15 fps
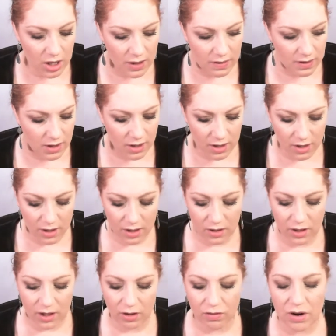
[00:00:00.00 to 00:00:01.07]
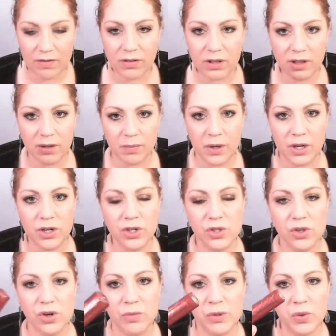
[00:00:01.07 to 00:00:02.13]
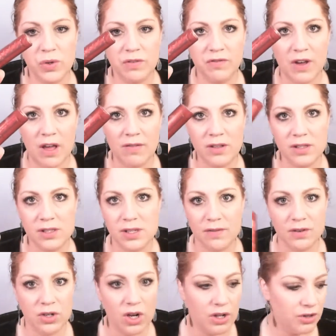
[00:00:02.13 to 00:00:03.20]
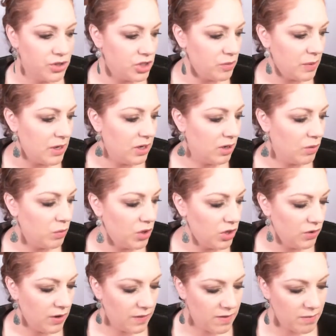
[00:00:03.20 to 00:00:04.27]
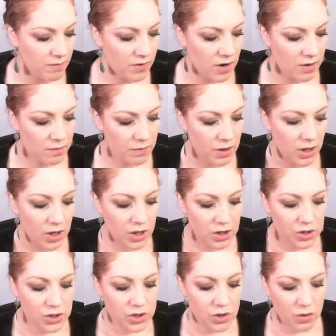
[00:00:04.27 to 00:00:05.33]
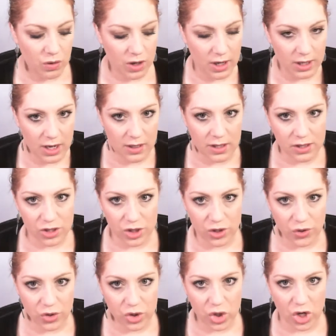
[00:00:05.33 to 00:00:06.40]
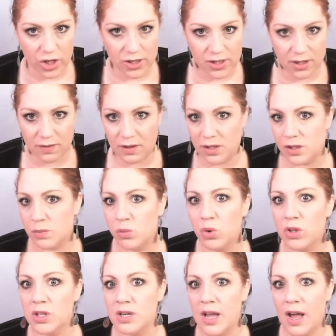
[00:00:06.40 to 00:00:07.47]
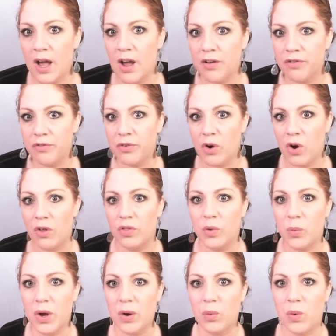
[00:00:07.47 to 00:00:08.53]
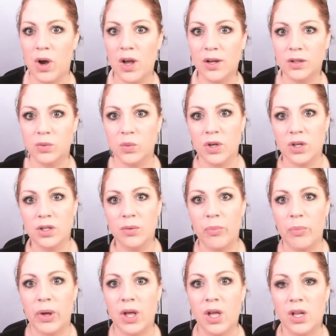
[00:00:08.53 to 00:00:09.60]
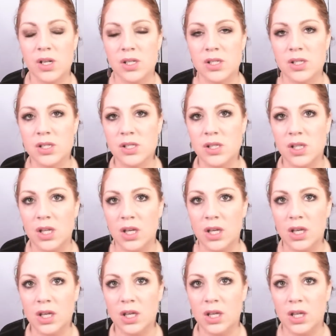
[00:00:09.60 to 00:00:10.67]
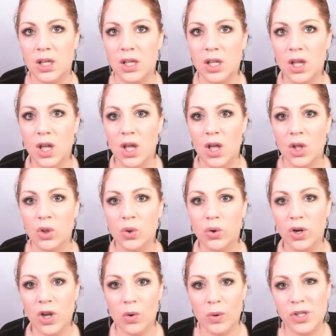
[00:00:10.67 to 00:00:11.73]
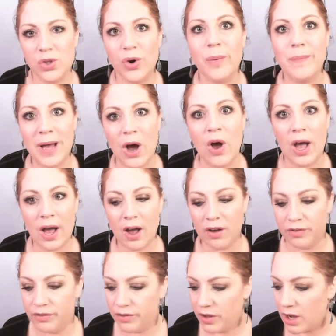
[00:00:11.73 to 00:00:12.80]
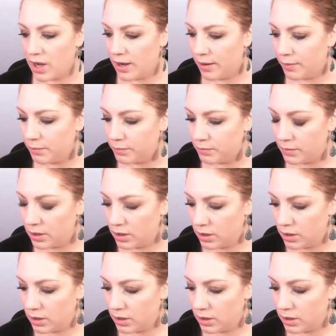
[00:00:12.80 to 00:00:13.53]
And then the Revlon lip butters are between 5 and $7 depending on where you get them from. So again, that's a huge cost savings, more than half on the Wet n Wild one, but the L'Oreal ones are about half. Um,